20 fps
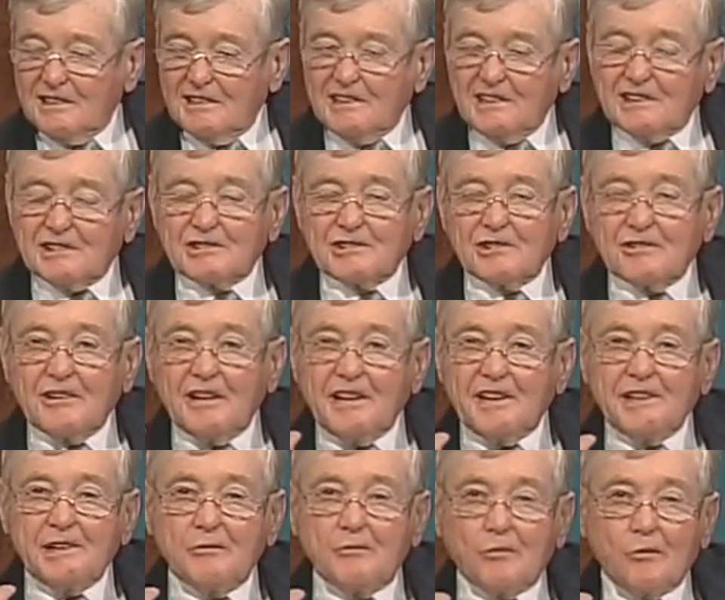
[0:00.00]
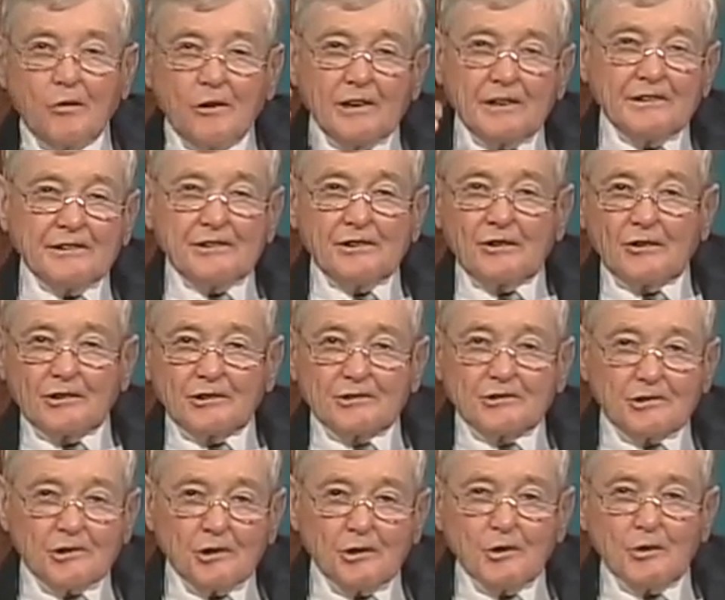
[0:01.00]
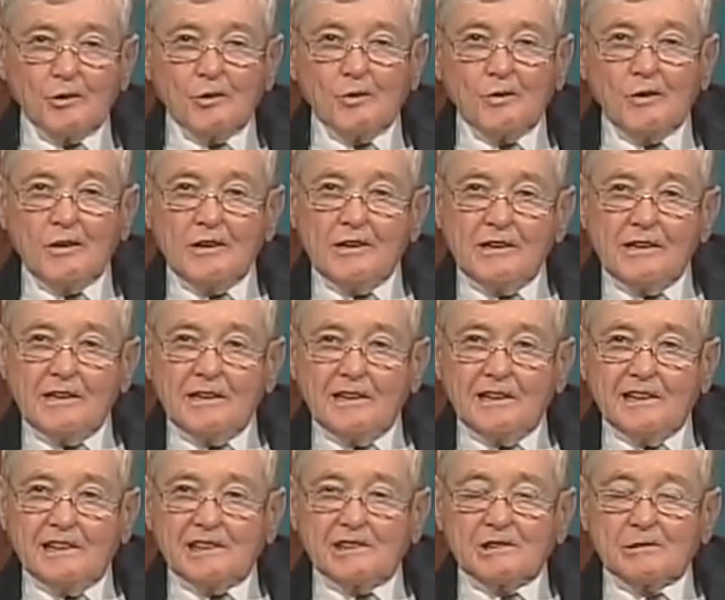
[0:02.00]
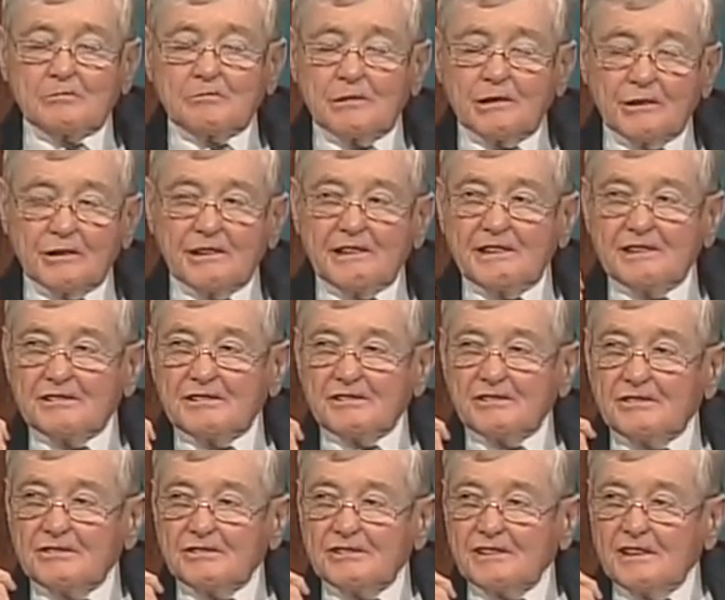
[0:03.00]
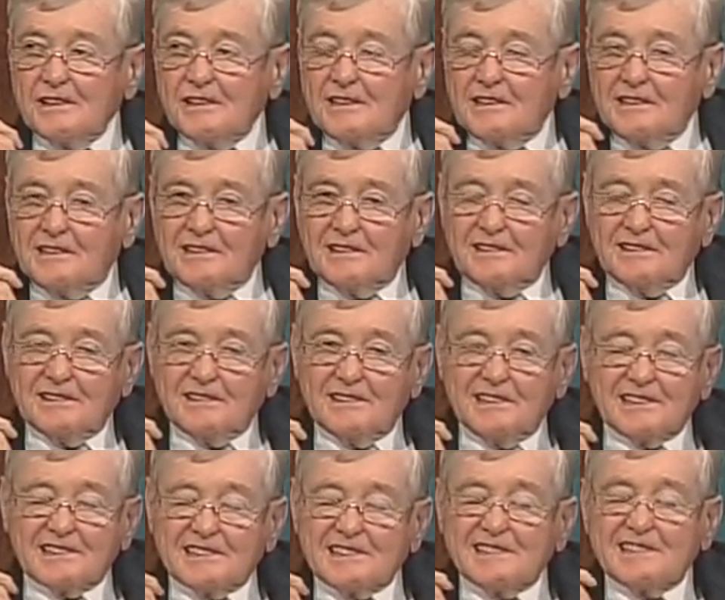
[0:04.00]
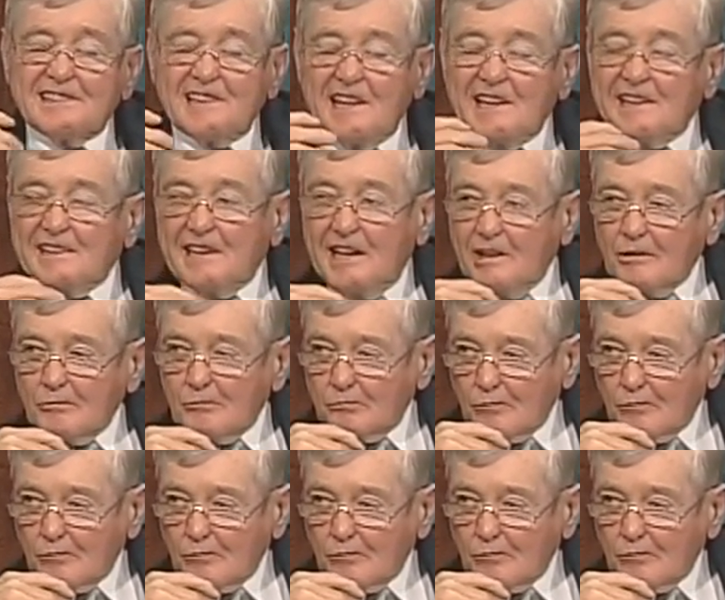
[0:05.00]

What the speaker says: Is there any one or two experiences that stand out